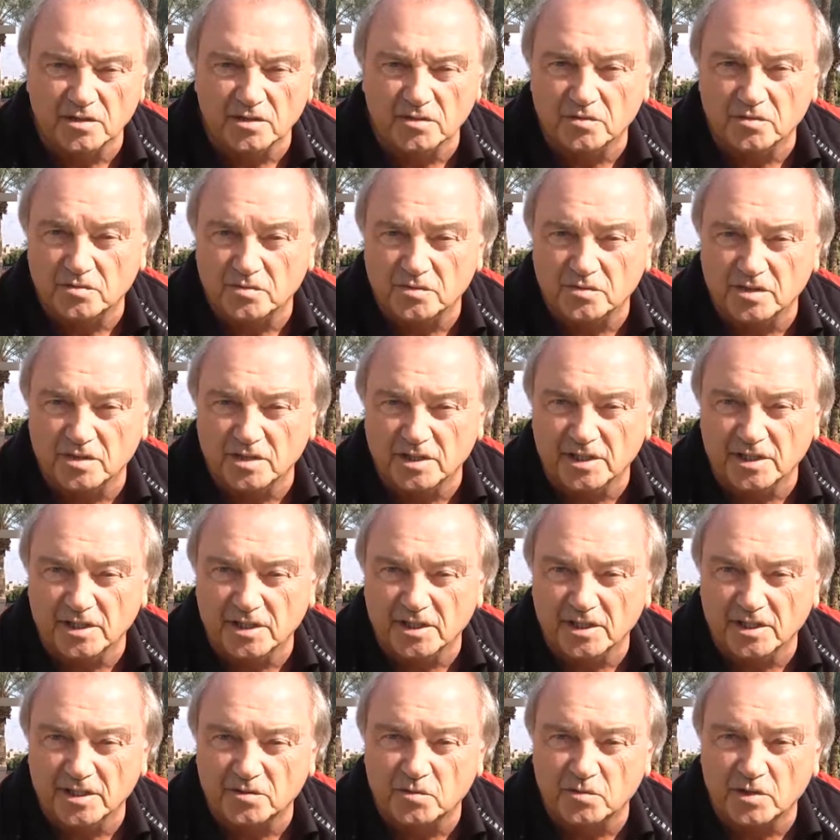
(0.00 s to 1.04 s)
of
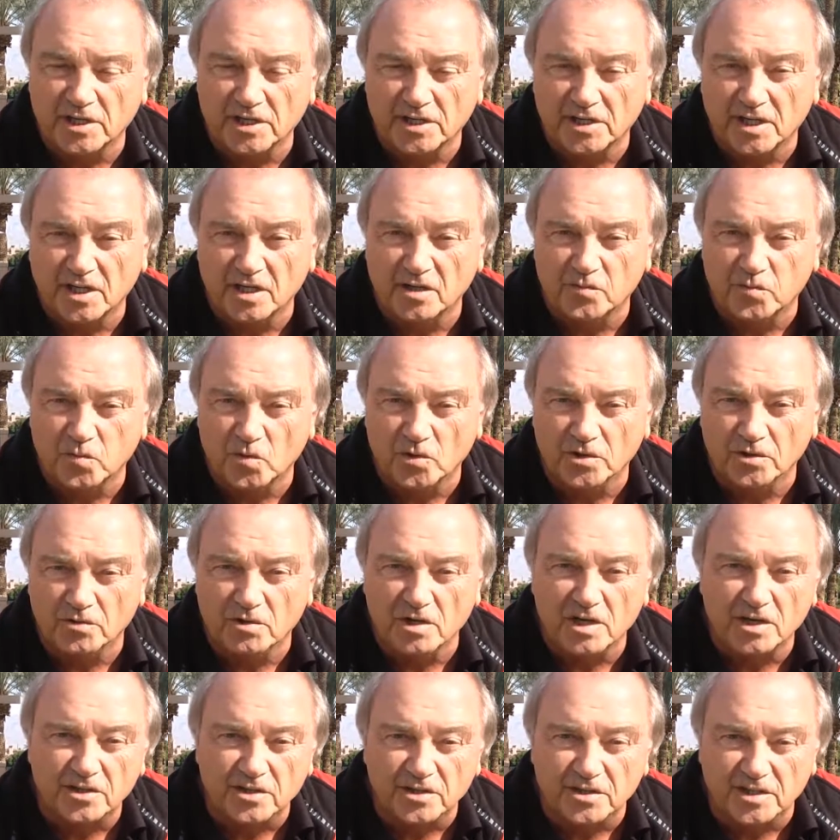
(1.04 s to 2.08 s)
the great California
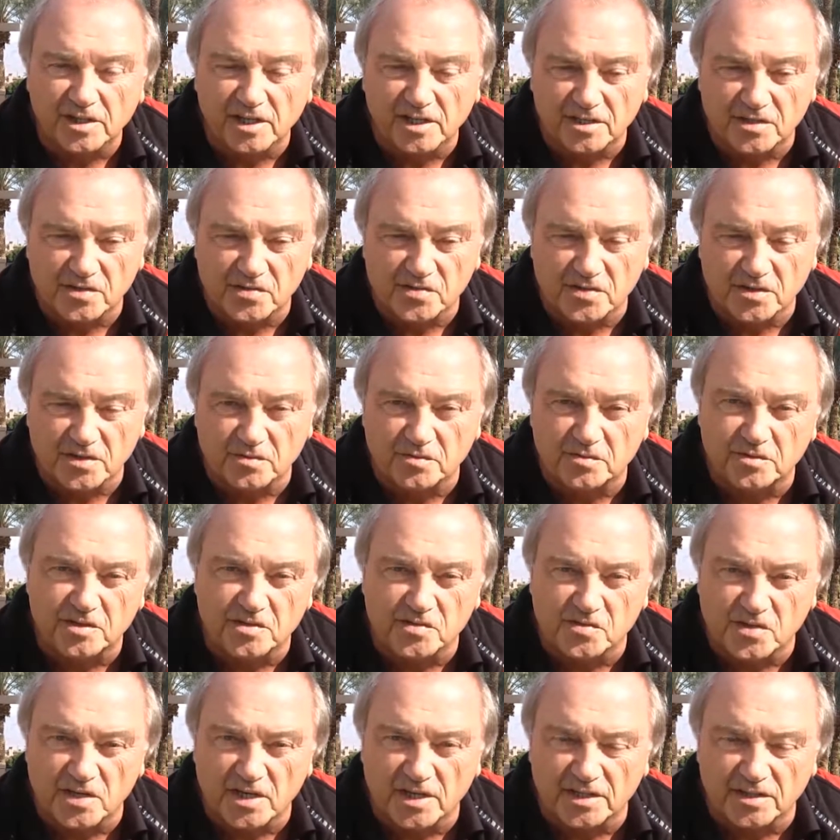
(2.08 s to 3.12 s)
architects have
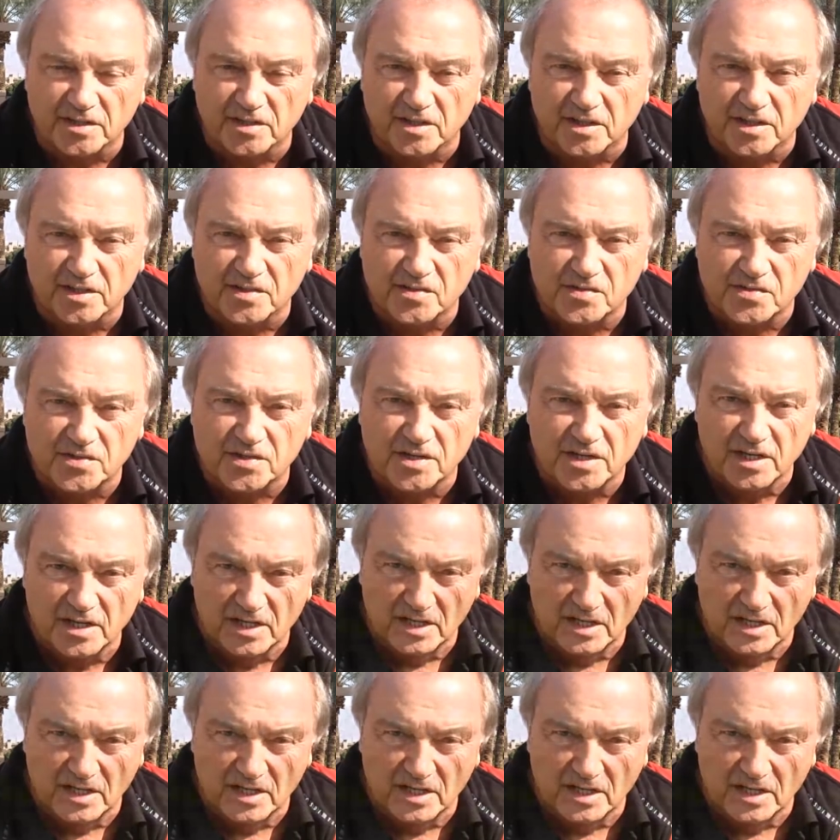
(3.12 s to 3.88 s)
designed these.